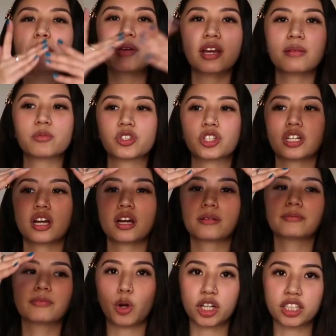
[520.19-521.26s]
bibigyan mo siya
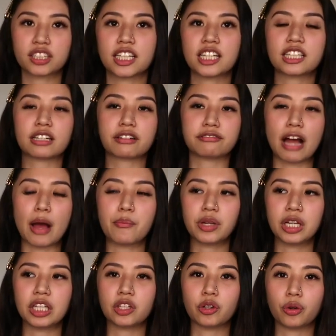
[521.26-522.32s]
ng portrait ng
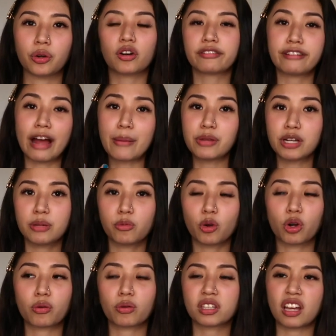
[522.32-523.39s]
family nyo, or family
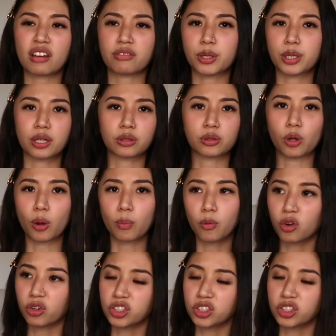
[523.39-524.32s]
mo, or whatever, ng dog mo,